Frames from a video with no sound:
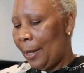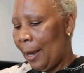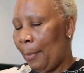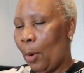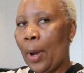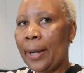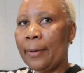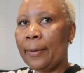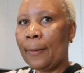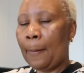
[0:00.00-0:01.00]
Number one.
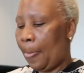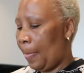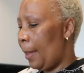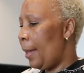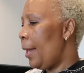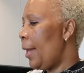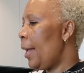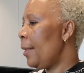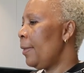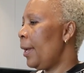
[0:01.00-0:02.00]

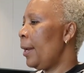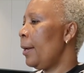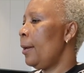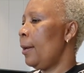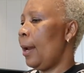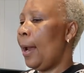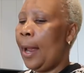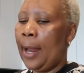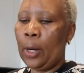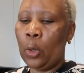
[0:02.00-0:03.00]
And then
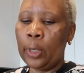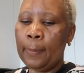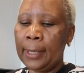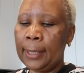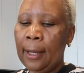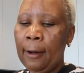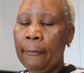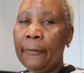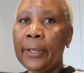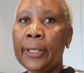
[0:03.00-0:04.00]
I got
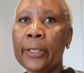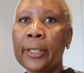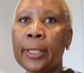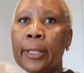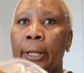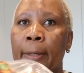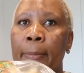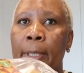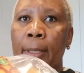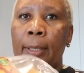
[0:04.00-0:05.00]
myself this
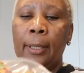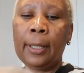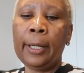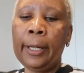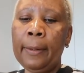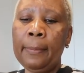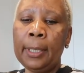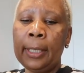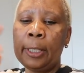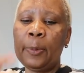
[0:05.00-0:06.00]

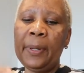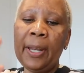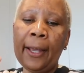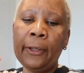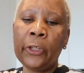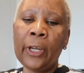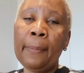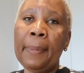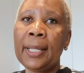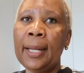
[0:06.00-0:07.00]
creamed spinach
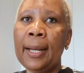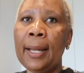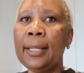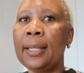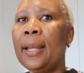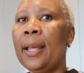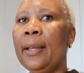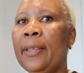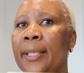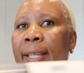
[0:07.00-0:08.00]
and butternut.
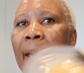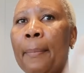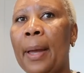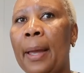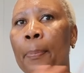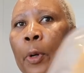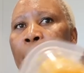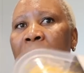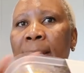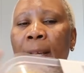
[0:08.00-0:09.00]
This time I
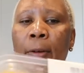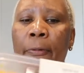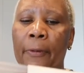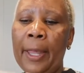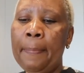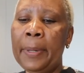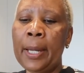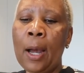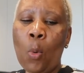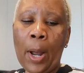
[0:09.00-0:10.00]
bought myself a
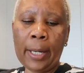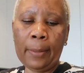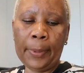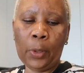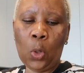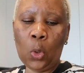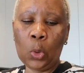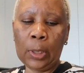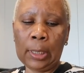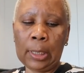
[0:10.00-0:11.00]
bigger one
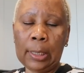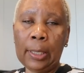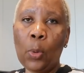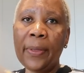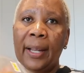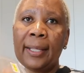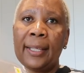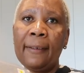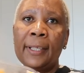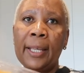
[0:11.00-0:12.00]
because the one that
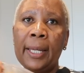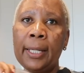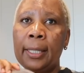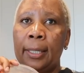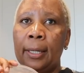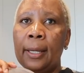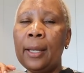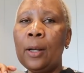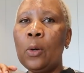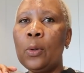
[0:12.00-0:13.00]
serves 8.
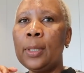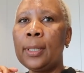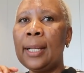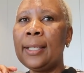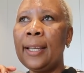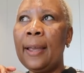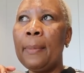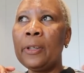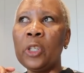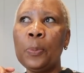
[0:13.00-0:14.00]
Because last
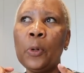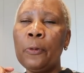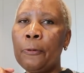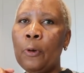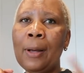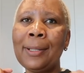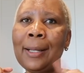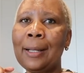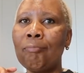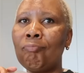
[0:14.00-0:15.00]
time I just bought 4. I was
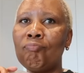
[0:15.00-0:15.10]
like,